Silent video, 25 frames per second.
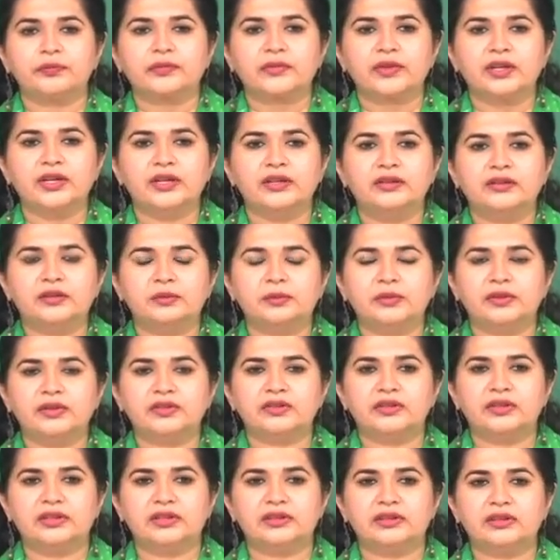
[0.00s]

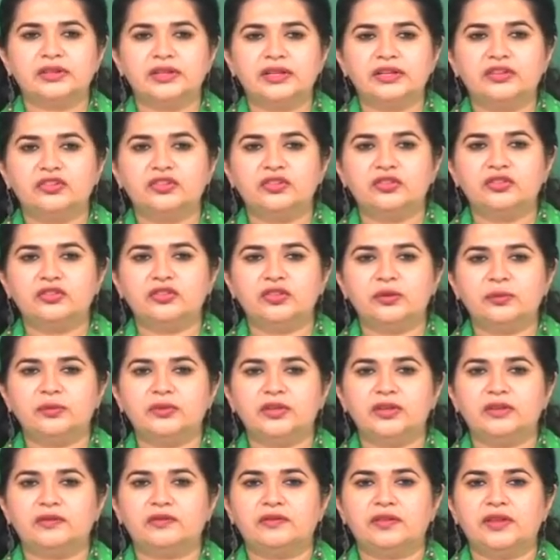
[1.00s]
interpersonal relationships
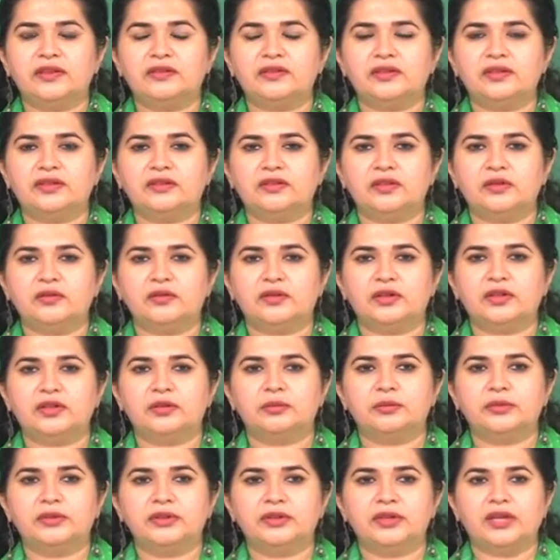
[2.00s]
and facets of
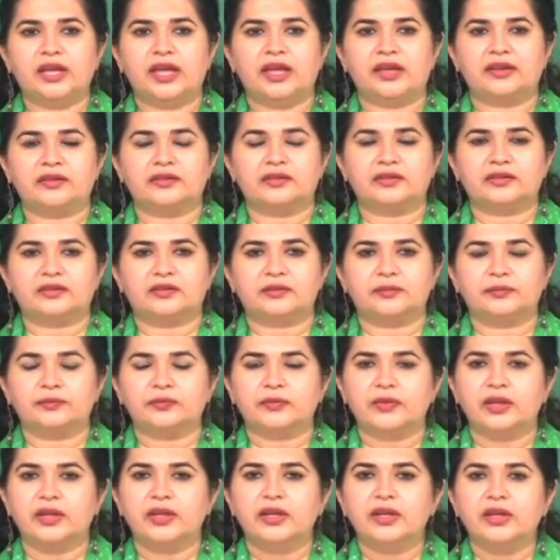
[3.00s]
urban angst.
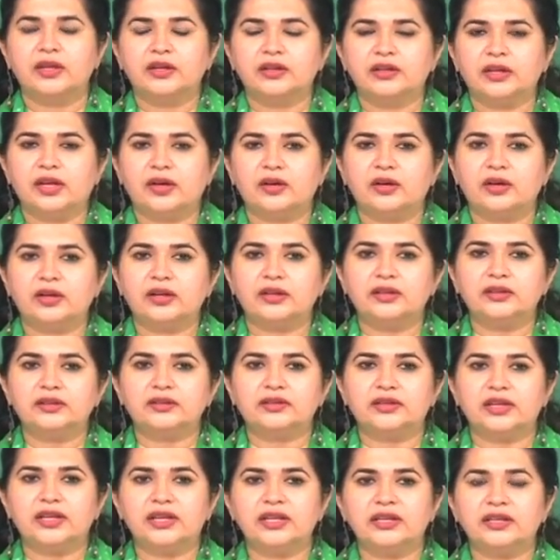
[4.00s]
Now,
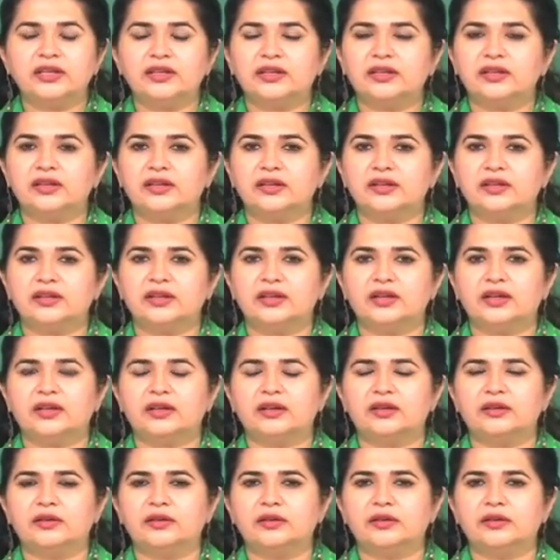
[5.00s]
think
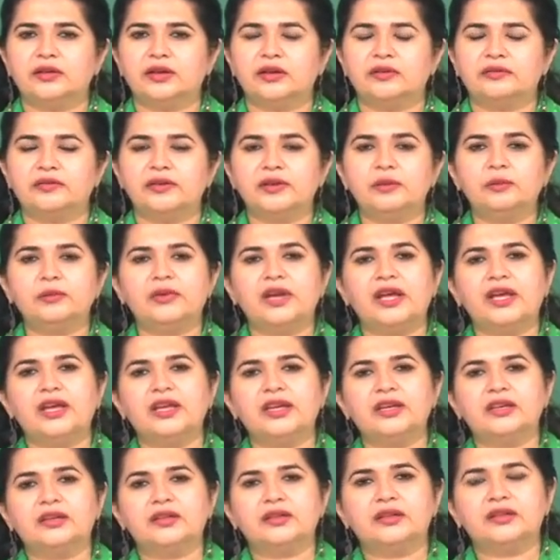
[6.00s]
a film
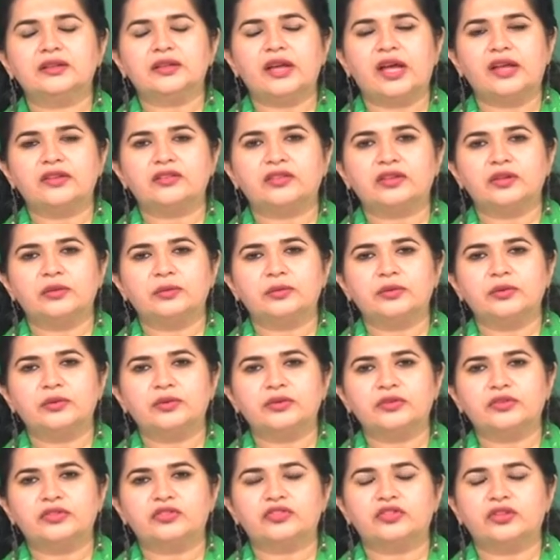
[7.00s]
like Raj
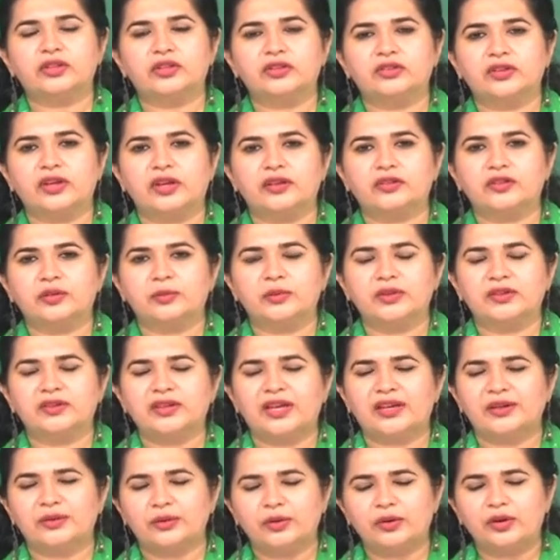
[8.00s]
Kapoor's Shri 420.
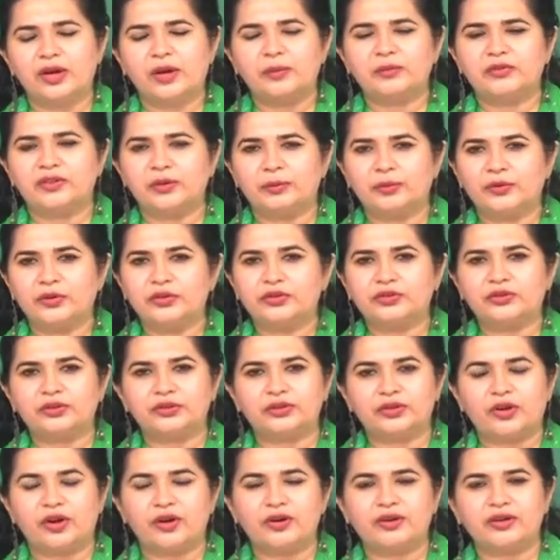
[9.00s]
I know I am supposed to
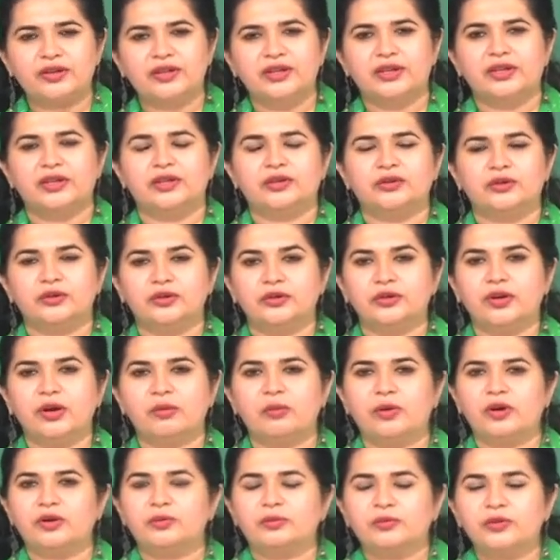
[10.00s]
talk to you
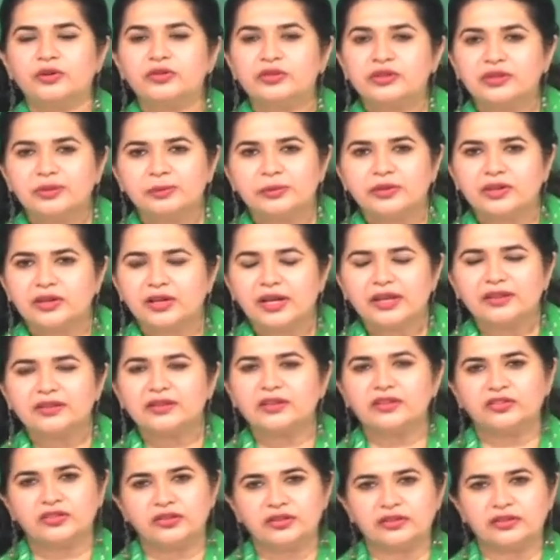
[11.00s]
about post-liberalization